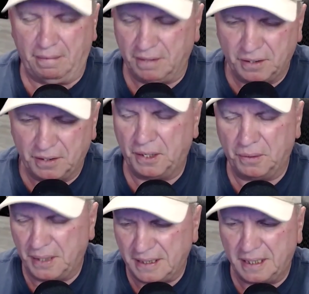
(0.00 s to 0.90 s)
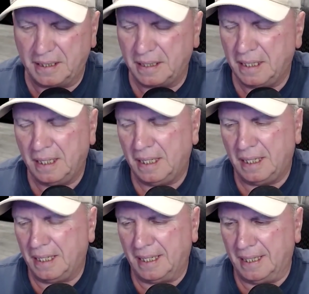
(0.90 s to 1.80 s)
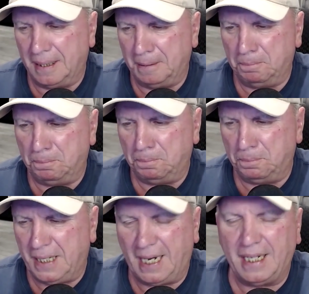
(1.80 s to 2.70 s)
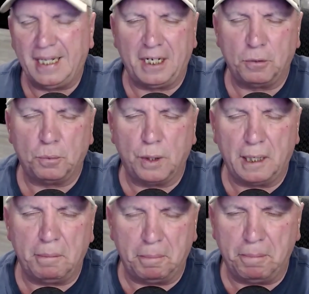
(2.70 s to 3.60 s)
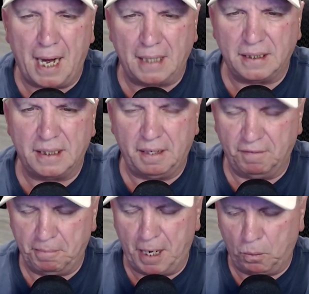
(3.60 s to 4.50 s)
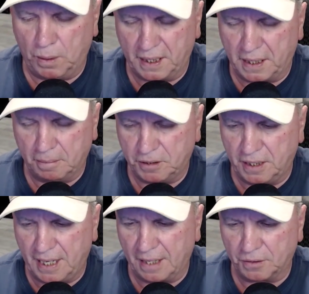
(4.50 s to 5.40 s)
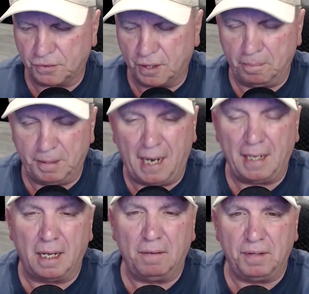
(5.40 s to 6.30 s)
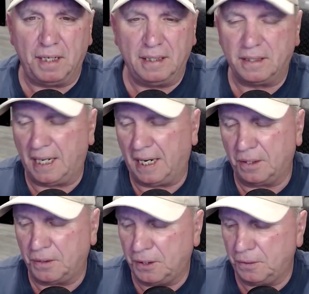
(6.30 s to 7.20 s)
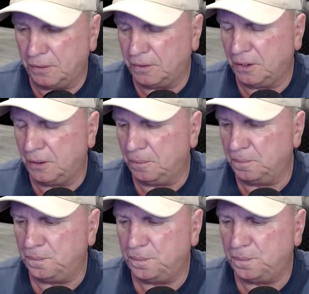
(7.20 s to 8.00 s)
There there isn't um, anything to really be positive about when it comes to Donald Trump. And I love this, and I know you do too.